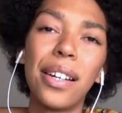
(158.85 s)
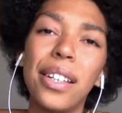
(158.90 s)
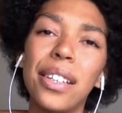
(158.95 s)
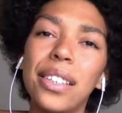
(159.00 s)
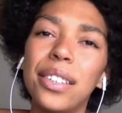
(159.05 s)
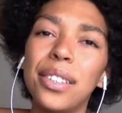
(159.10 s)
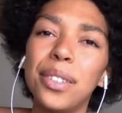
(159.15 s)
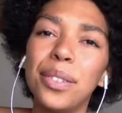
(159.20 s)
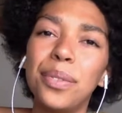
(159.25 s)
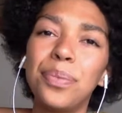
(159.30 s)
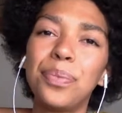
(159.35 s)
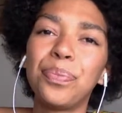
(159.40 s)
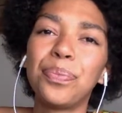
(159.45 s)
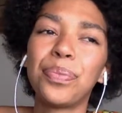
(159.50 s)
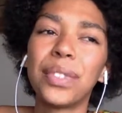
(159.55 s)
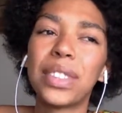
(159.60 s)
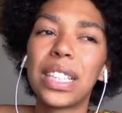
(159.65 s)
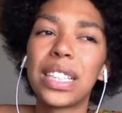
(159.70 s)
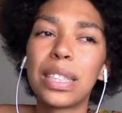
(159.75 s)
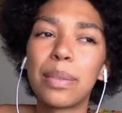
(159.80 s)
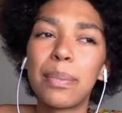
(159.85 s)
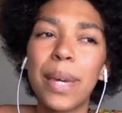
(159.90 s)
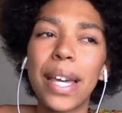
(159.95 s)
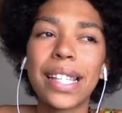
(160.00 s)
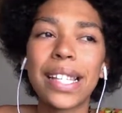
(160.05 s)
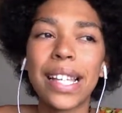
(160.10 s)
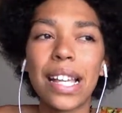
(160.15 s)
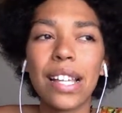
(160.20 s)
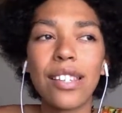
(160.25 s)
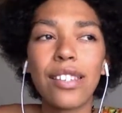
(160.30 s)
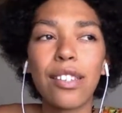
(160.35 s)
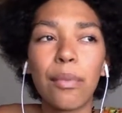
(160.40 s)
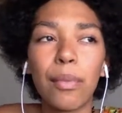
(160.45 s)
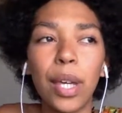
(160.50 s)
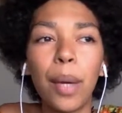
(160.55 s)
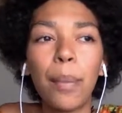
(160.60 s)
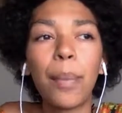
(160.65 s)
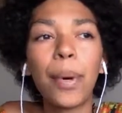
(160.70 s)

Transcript: Um, it doesn't make sense to me.